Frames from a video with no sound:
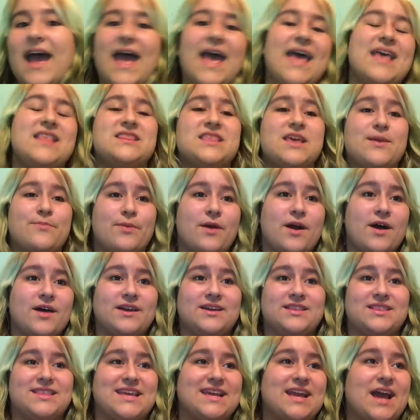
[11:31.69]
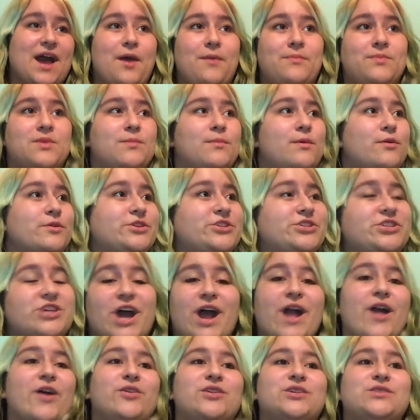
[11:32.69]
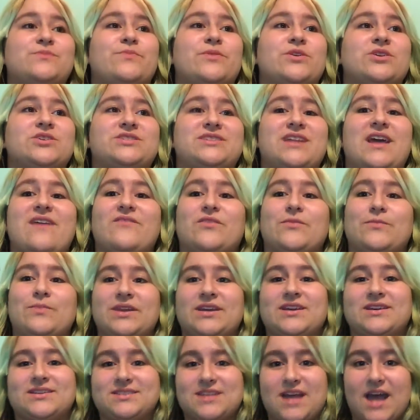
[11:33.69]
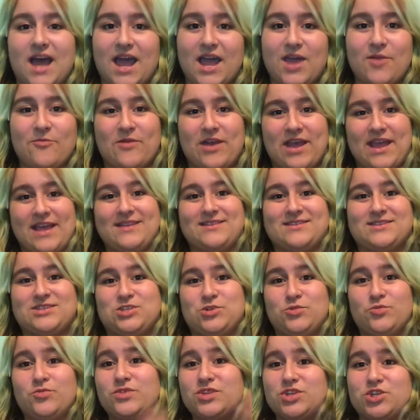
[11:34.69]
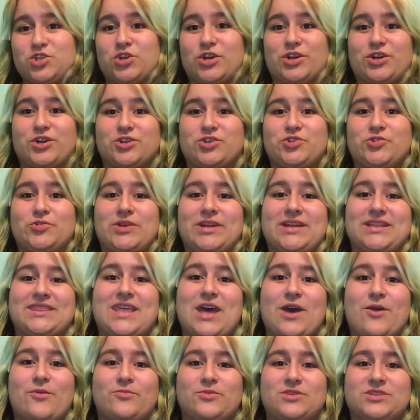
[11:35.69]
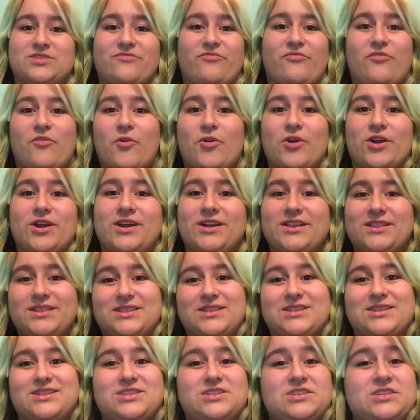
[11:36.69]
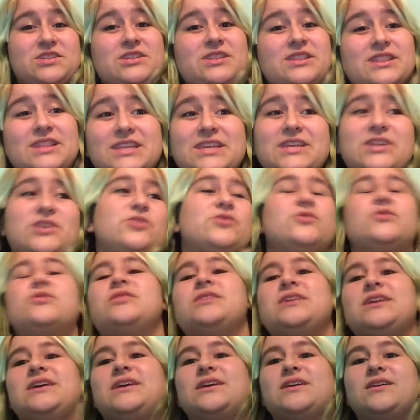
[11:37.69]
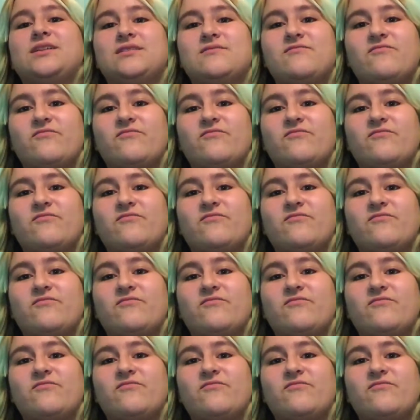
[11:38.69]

and they probably think I'm the most childish person ever, because I went to the trick-or-treat that was for literally